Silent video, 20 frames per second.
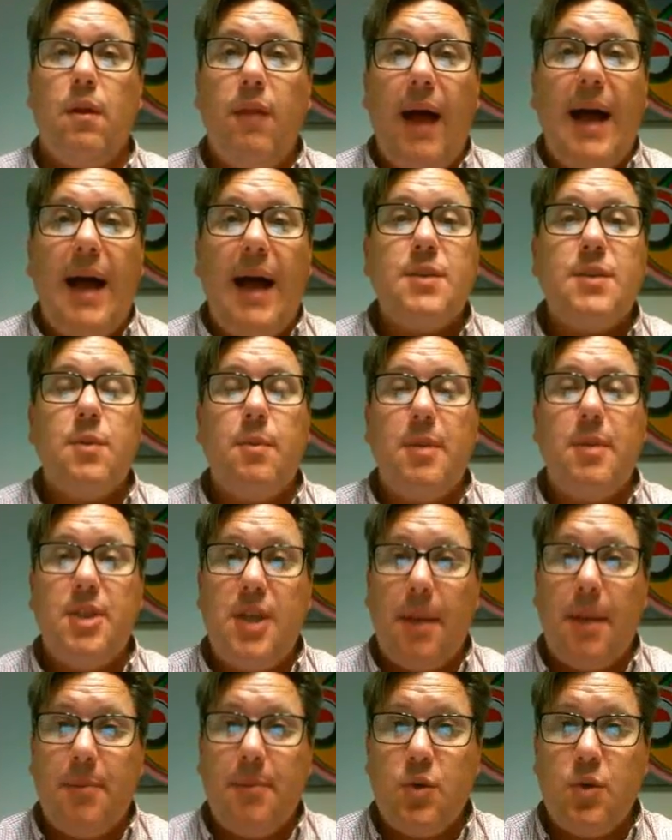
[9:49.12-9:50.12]
class would be
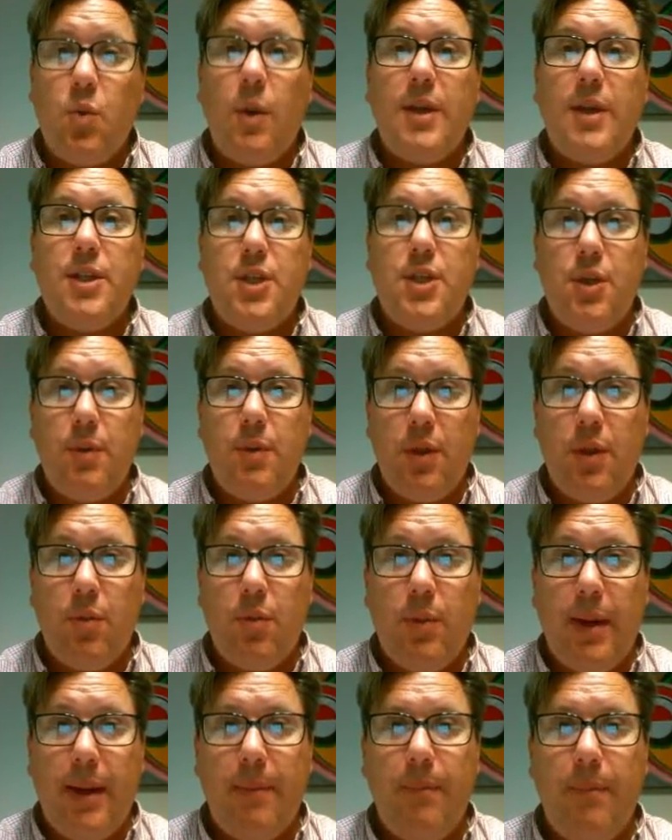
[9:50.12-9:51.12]
chapters 1, 2, and
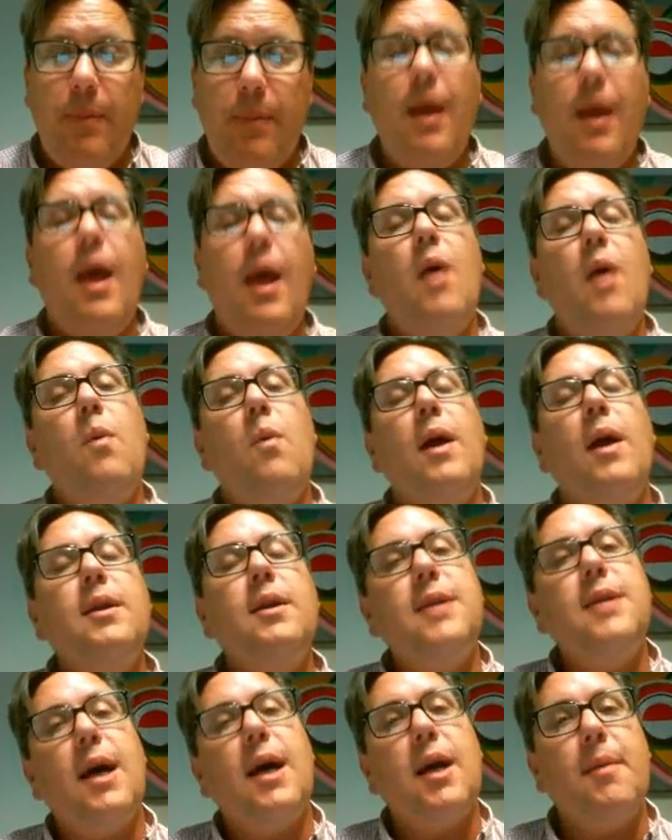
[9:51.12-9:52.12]
3. We want
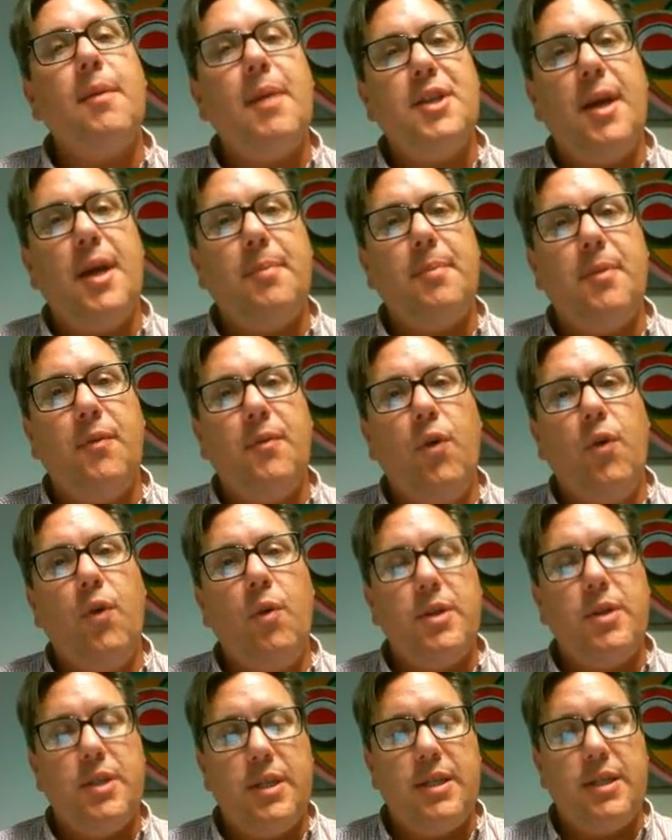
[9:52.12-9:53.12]
to talk about chapter 4,
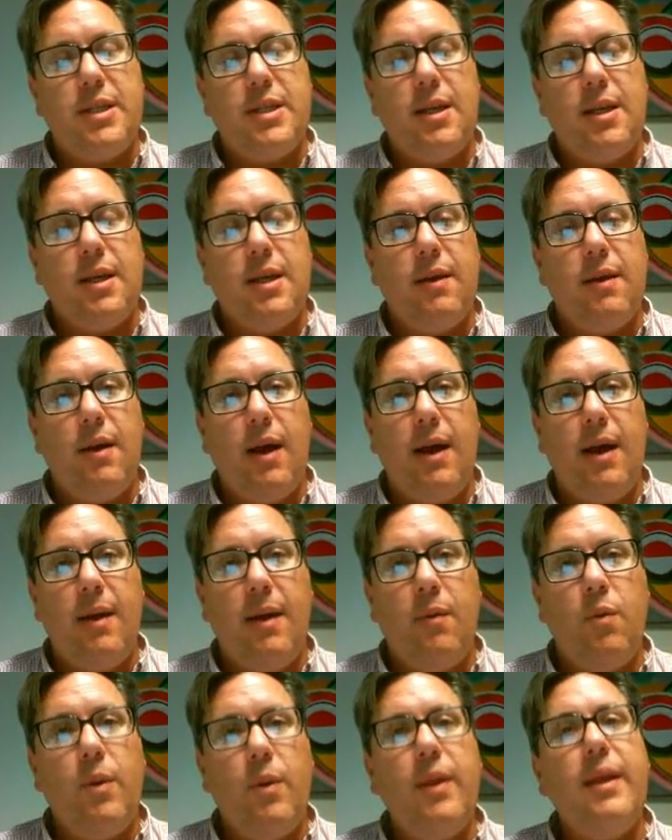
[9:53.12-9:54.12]
which is the
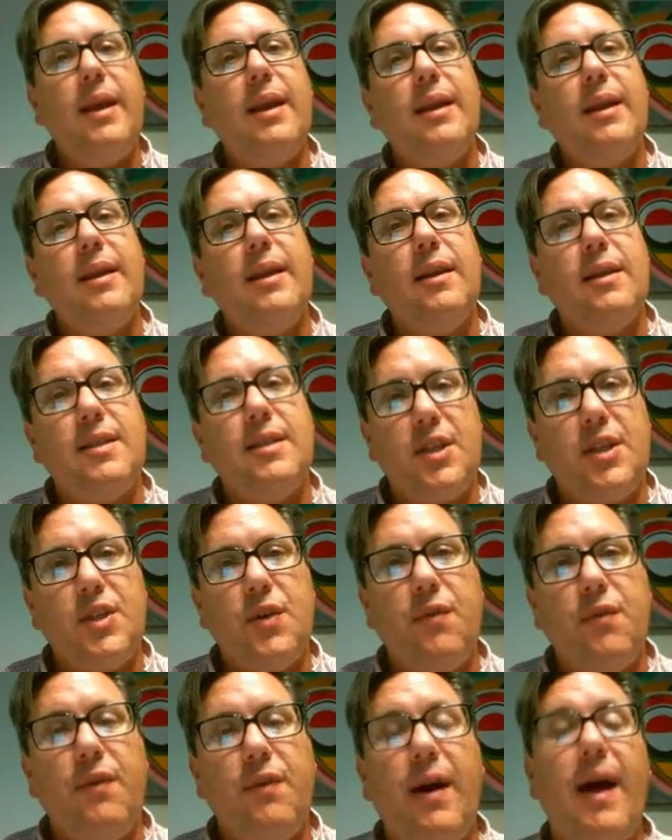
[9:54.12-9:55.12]
really getting into
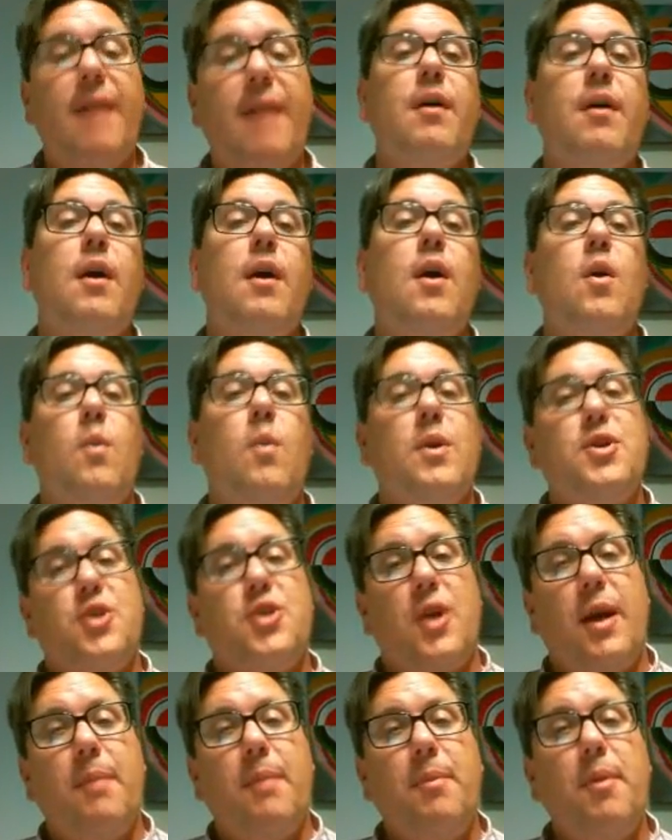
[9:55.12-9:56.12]
605 once
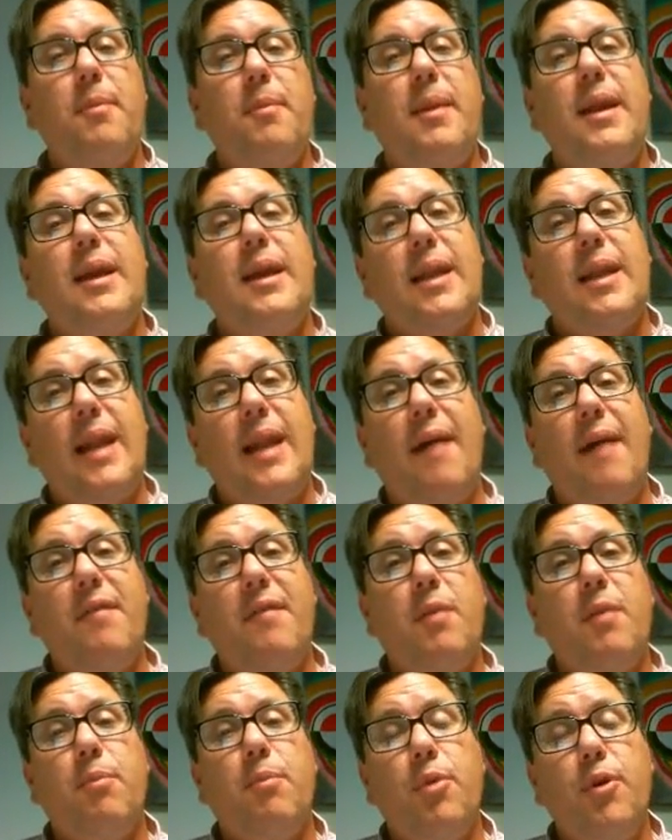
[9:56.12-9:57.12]
you're implementing and
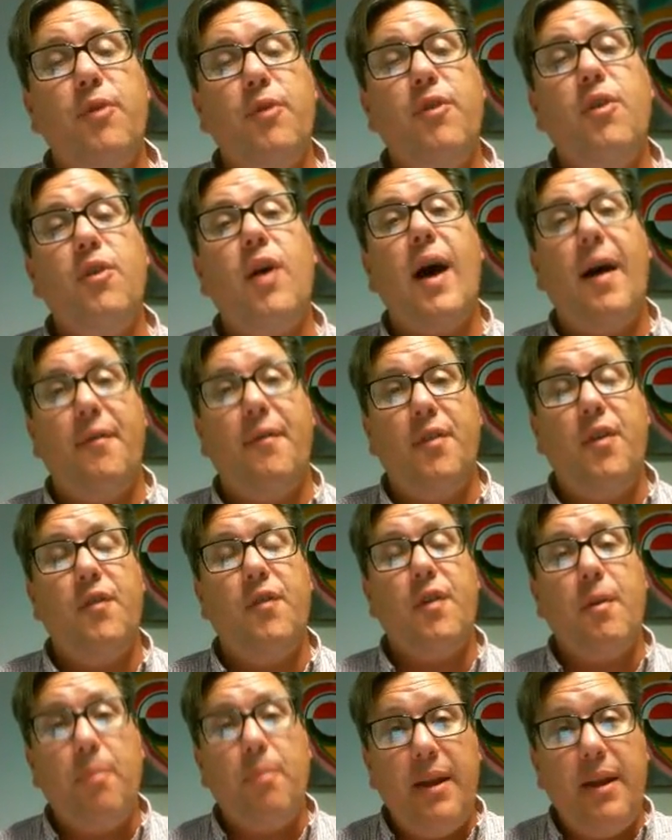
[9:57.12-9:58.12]
have the approval after
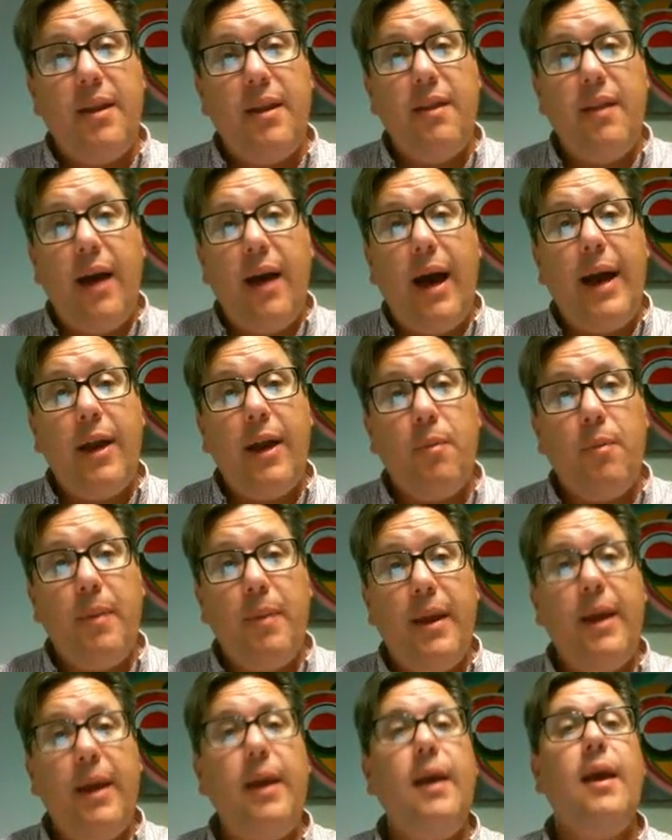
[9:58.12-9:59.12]
you've completed the
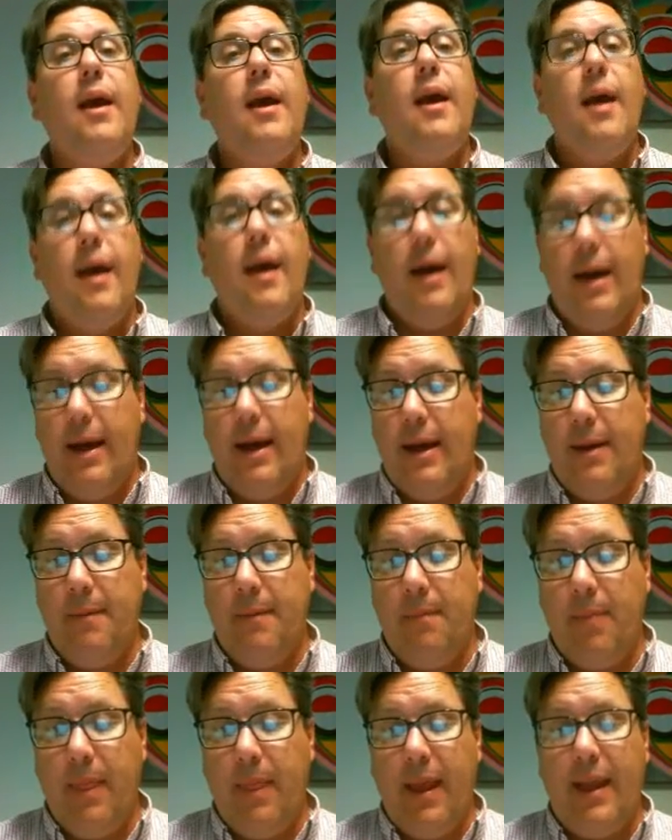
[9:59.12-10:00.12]
IRB.
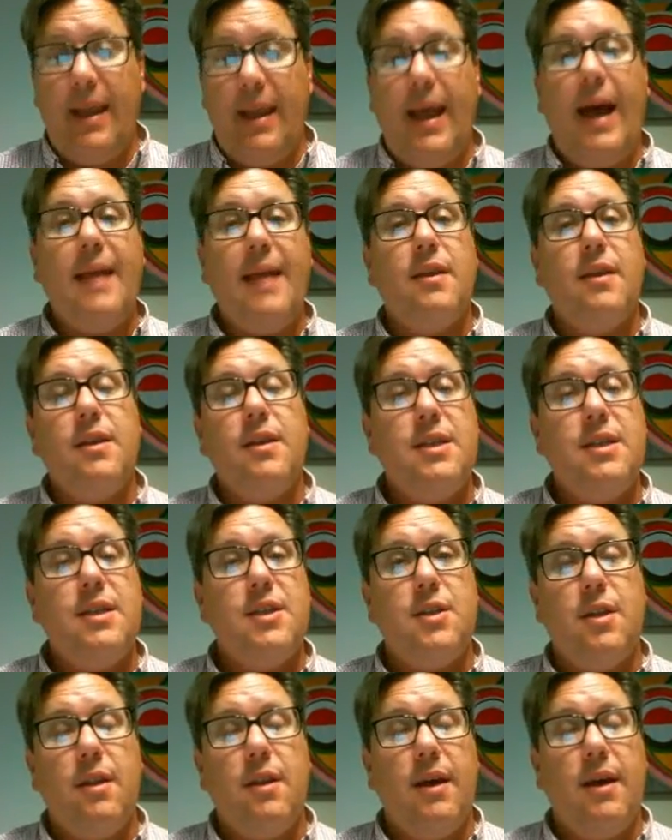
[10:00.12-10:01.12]
and had
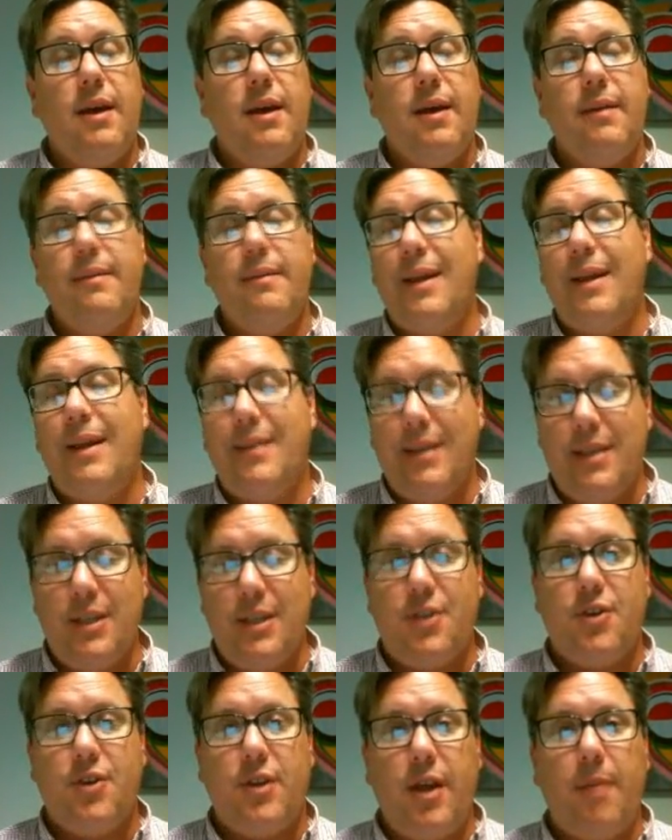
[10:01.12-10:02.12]
not the
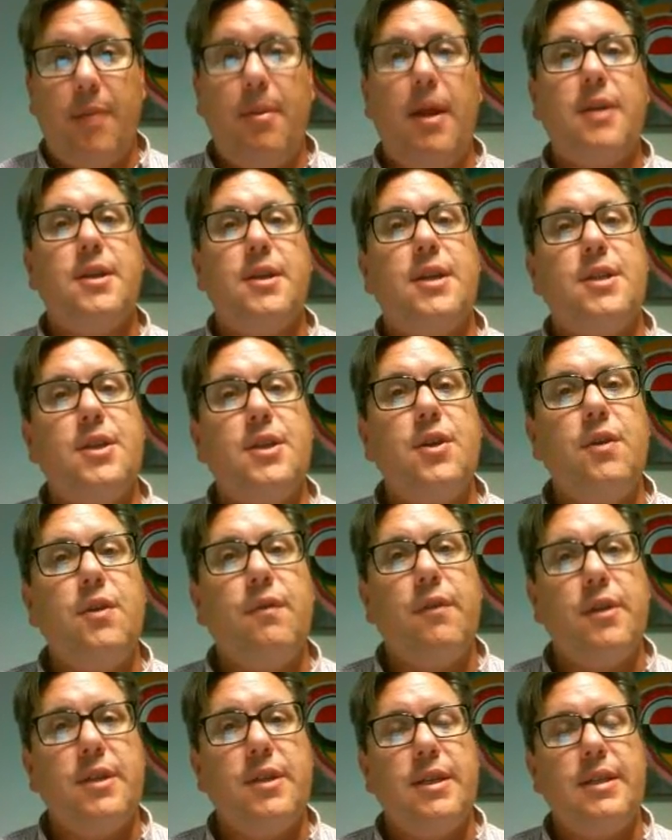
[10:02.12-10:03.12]
district, I apologize, the
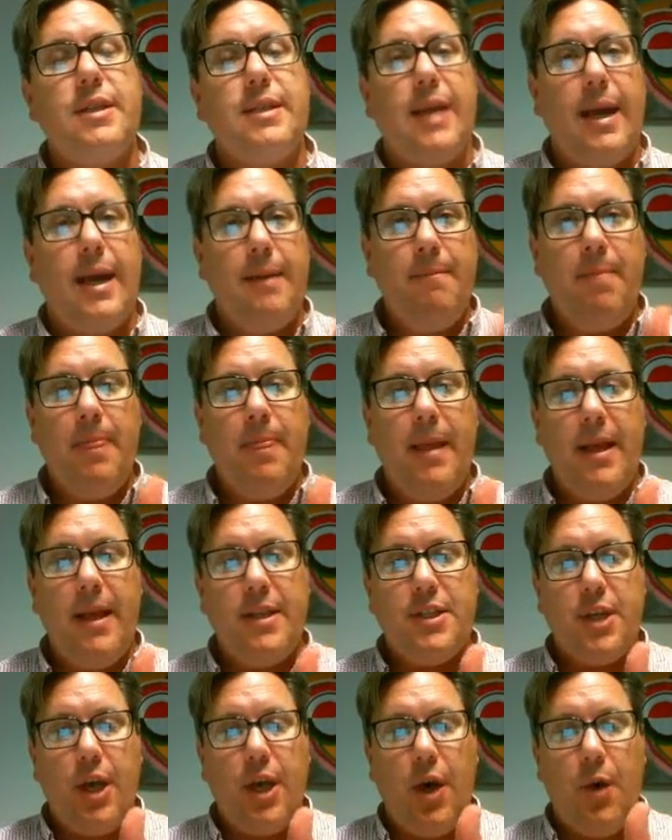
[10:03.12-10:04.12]
university say,
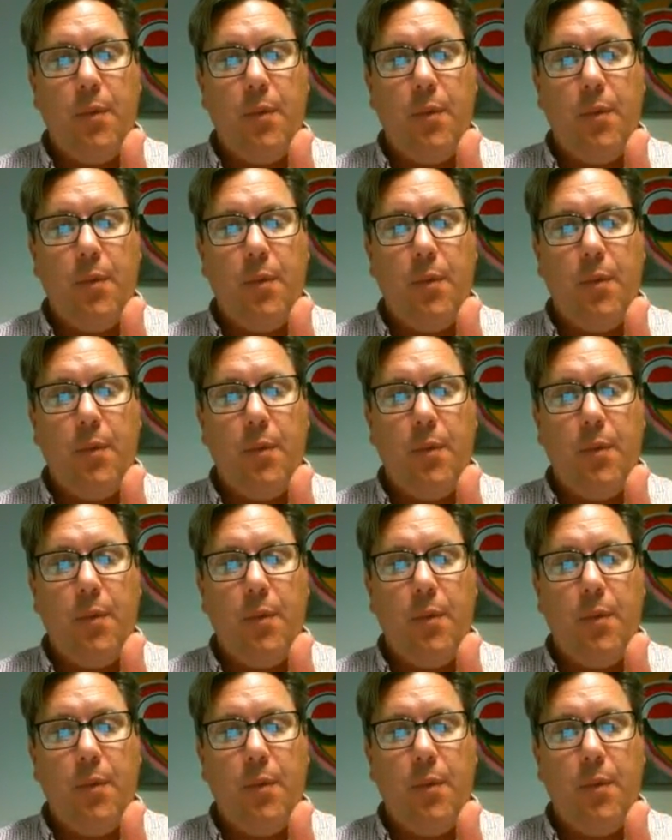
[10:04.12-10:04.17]
it's a